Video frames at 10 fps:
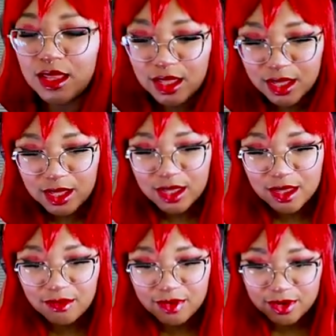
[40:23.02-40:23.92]

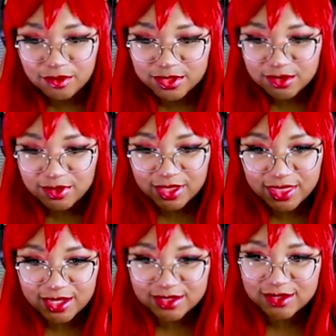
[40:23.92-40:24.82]
I wonder what she really
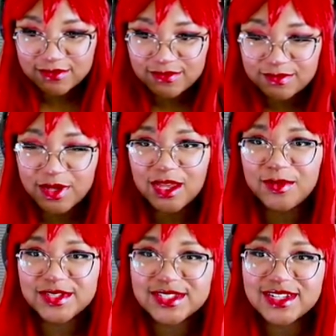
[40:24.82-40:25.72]
thinks of... I
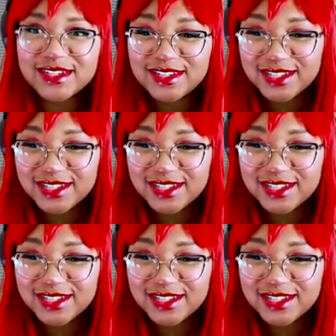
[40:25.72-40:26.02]
missed it.